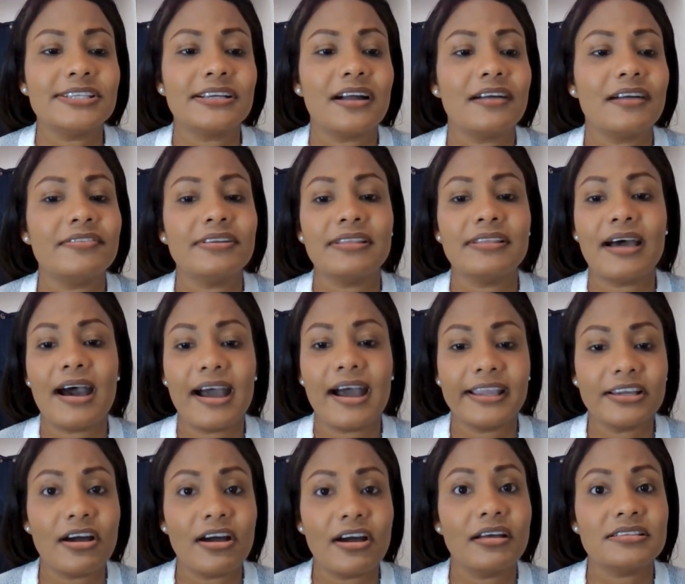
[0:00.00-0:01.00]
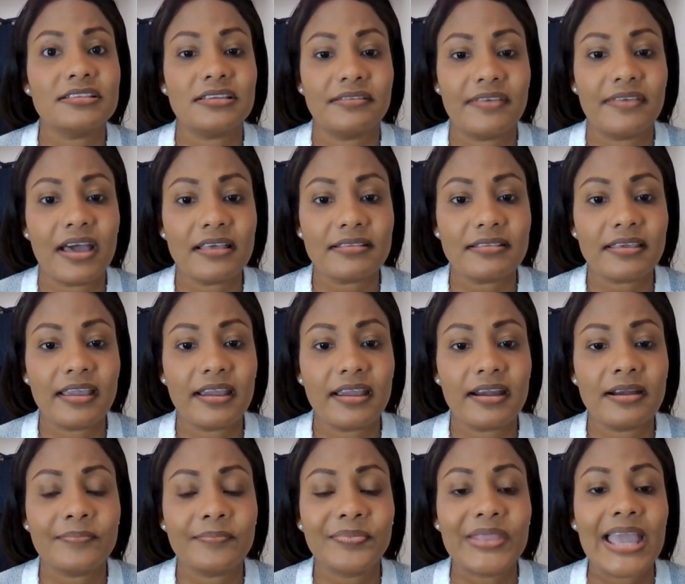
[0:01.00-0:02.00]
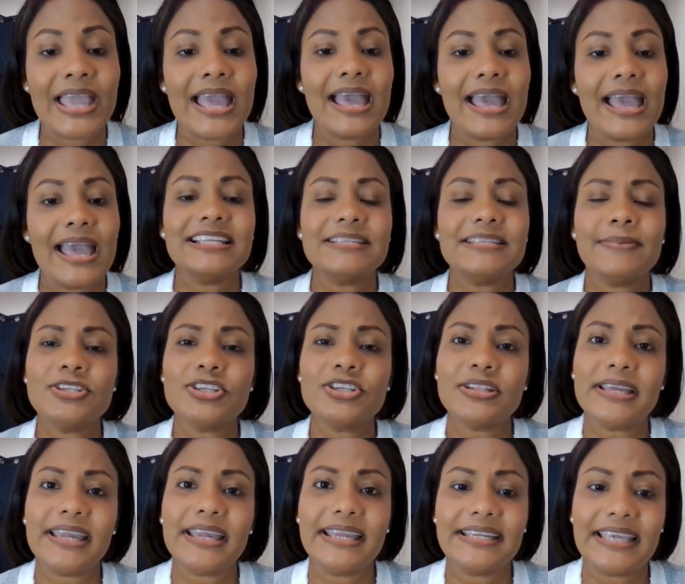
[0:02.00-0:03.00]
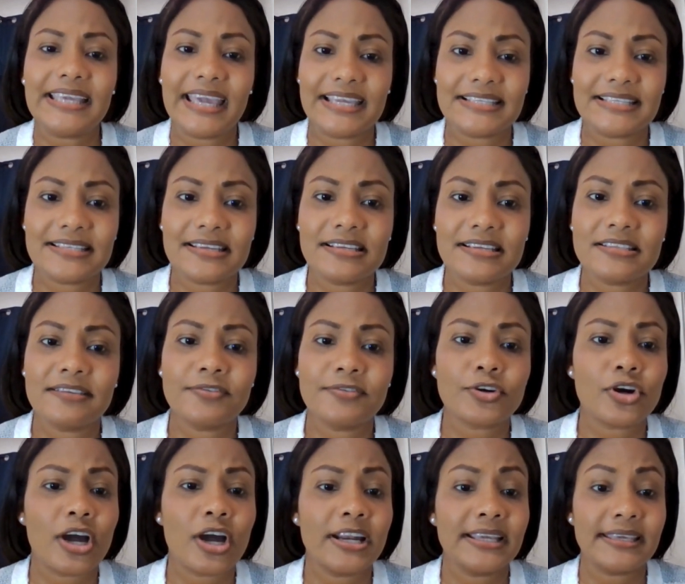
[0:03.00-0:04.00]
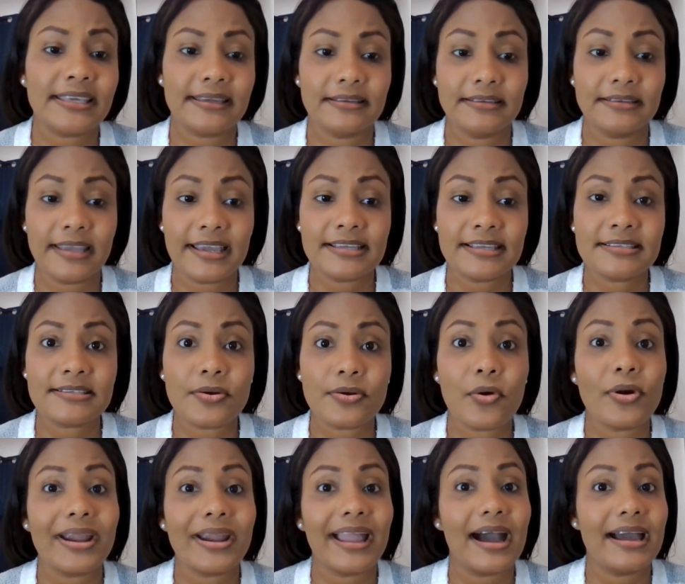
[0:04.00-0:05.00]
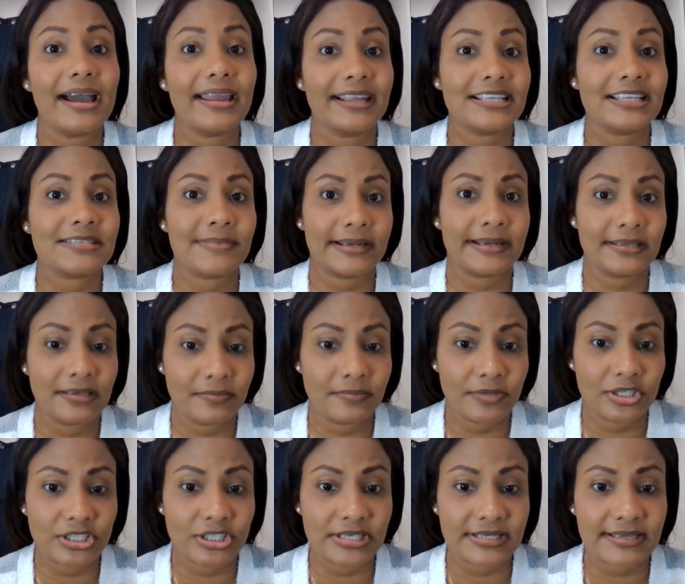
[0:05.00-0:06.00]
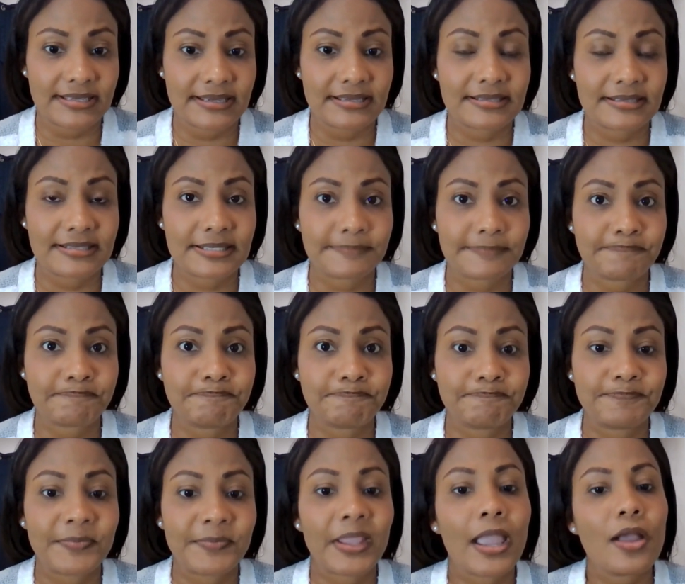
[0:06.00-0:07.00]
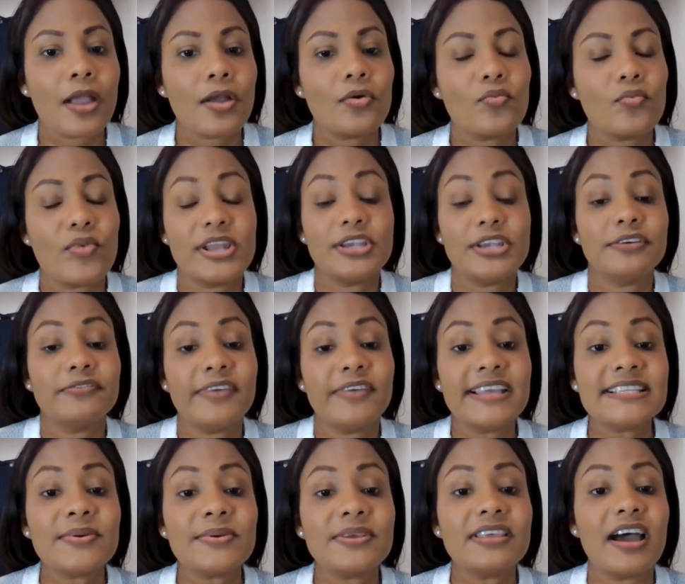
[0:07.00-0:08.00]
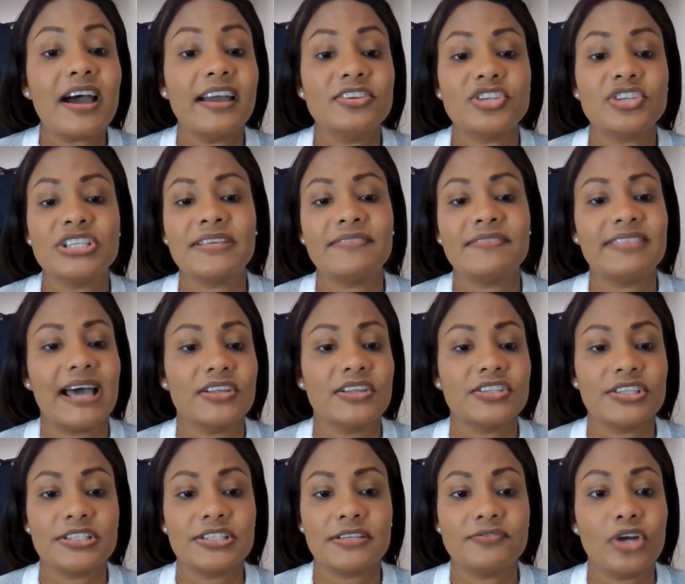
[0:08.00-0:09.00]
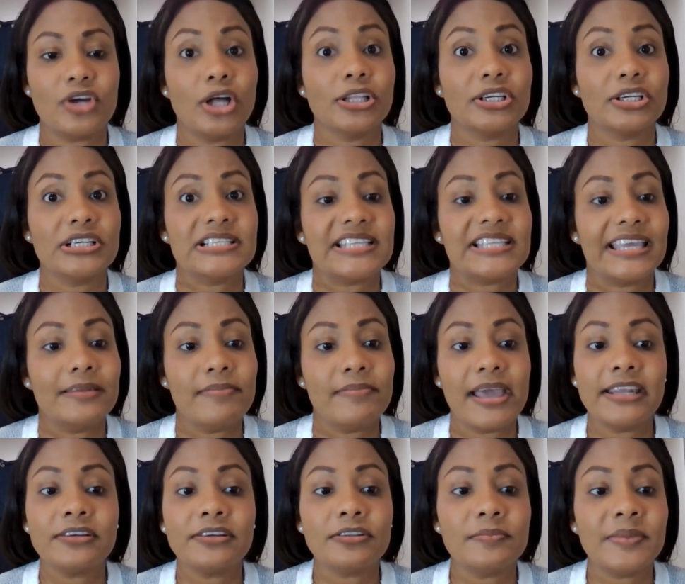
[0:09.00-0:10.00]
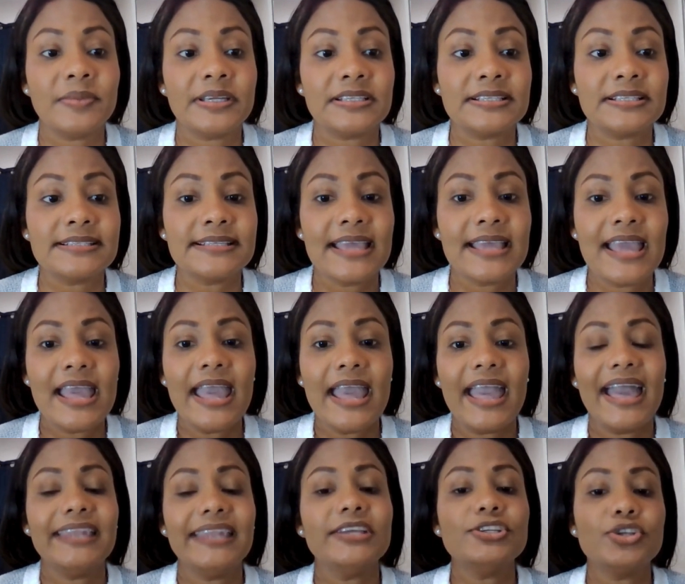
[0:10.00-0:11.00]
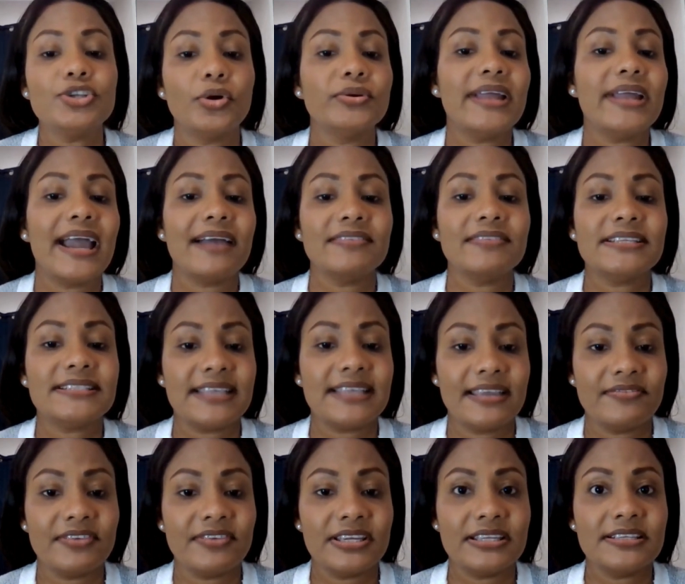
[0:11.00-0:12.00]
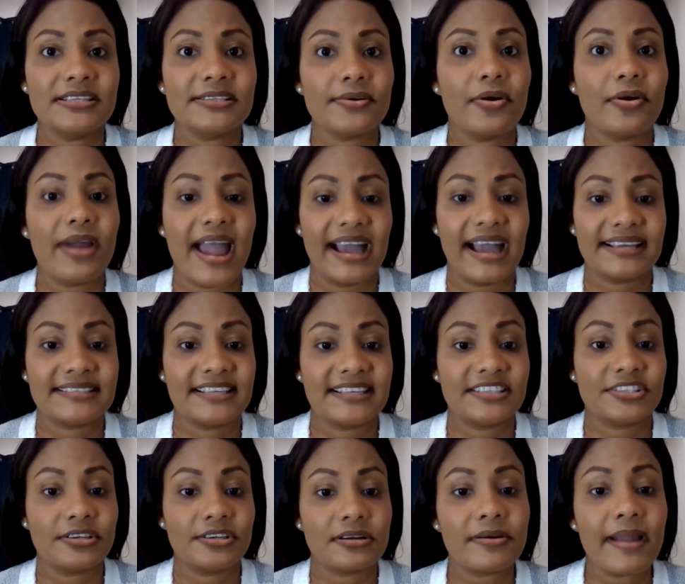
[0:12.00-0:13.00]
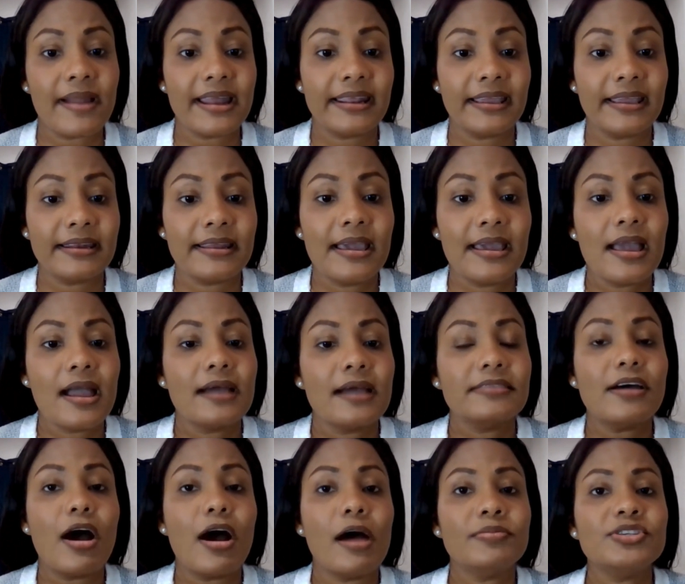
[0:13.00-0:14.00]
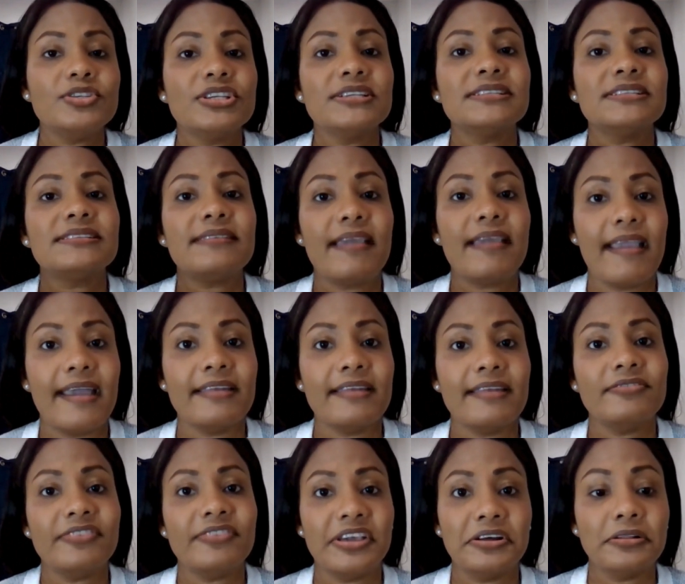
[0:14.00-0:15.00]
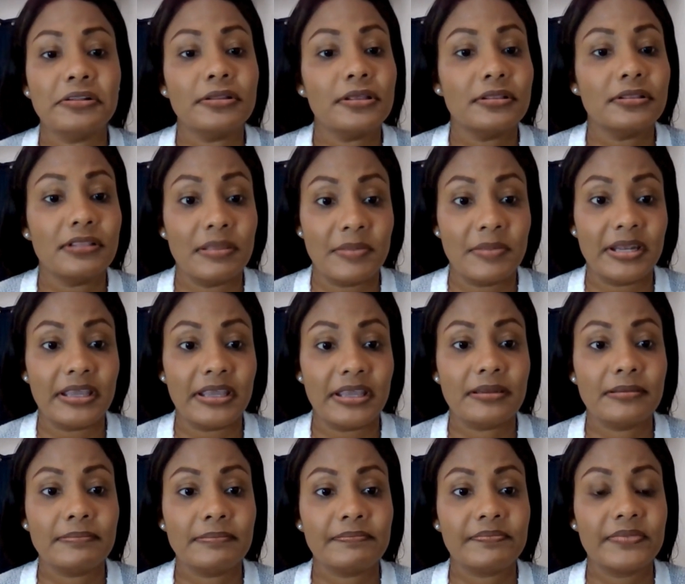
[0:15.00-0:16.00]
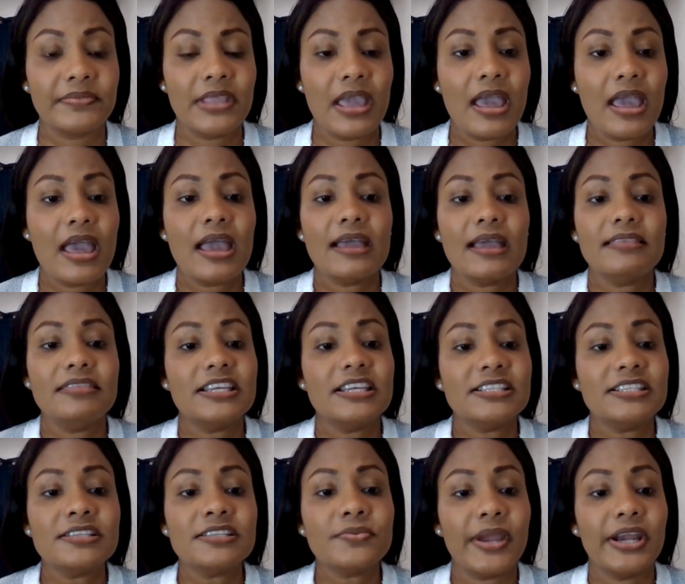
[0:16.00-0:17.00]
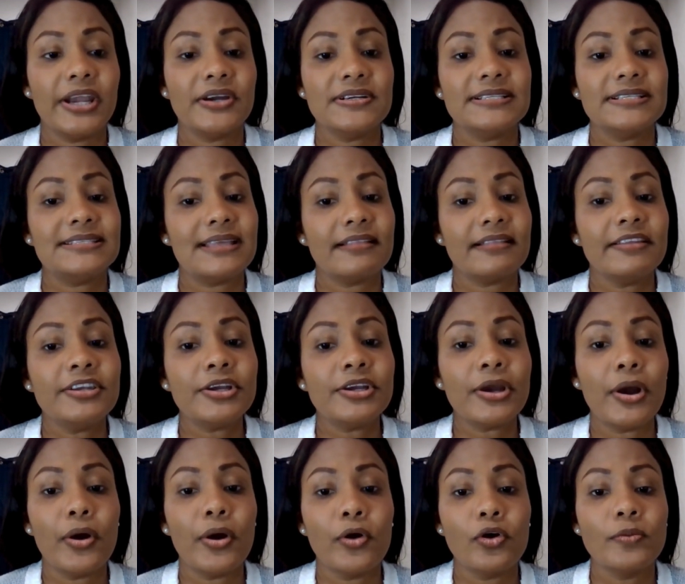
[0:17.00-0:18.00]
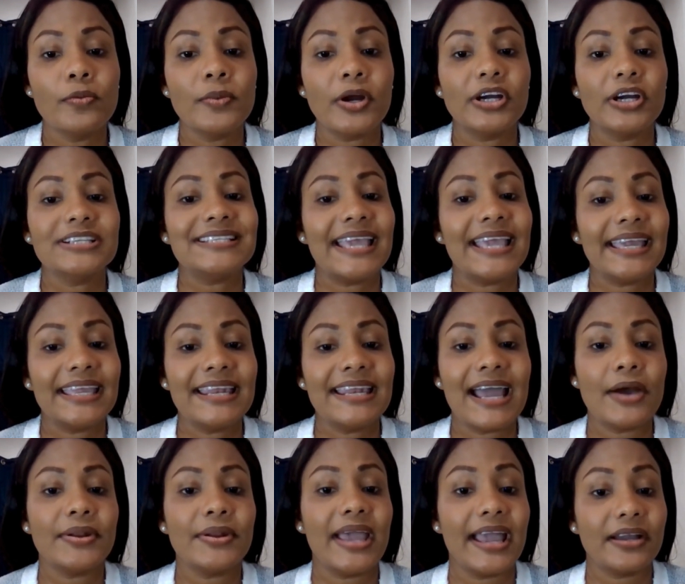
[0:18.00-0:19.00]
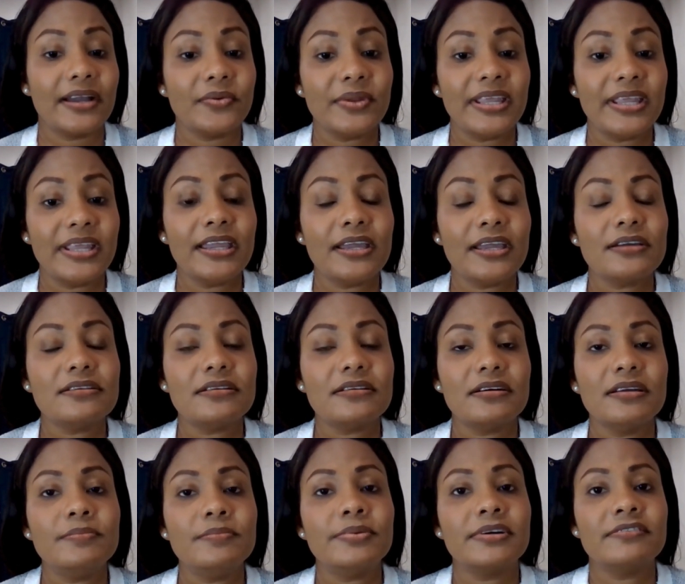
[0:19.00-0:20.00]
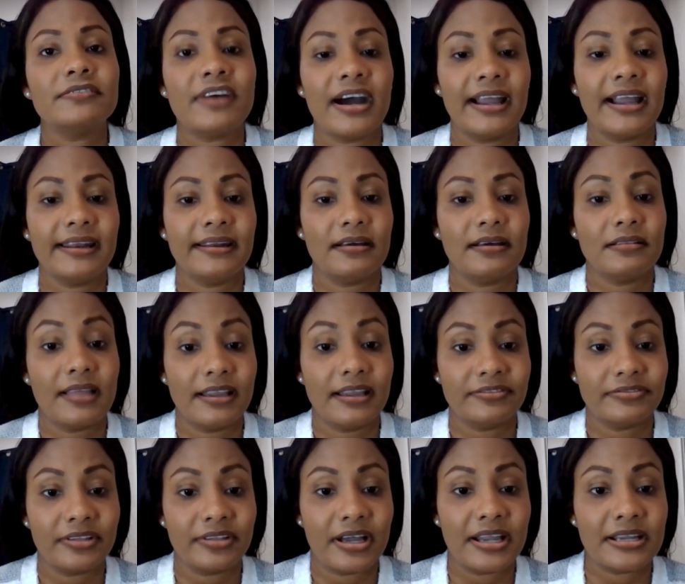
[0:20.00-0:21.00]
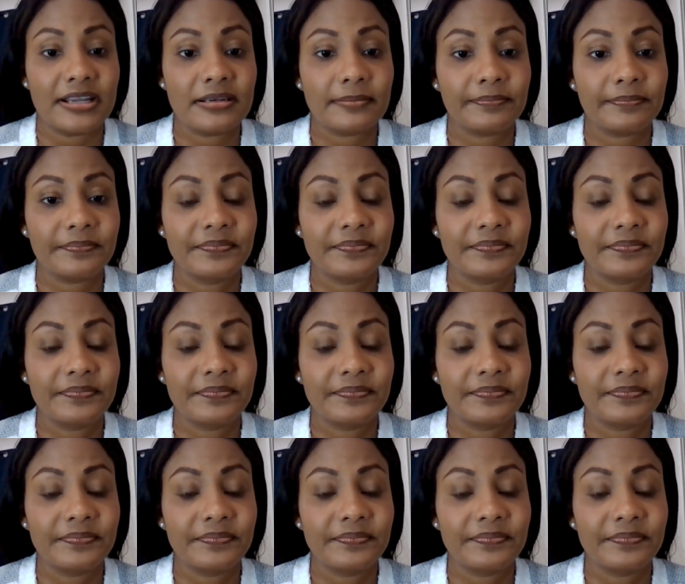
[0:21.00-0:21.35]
to cover the high cost of healthcare, especially in cases of chronic illness or unexpected emergencies. When you're faced with hundreds of thousands of dollars in medical bills and you don't have the savings or access to credit, the options can feel limited. This is where selling your home or taking out equity could provide a lifeline.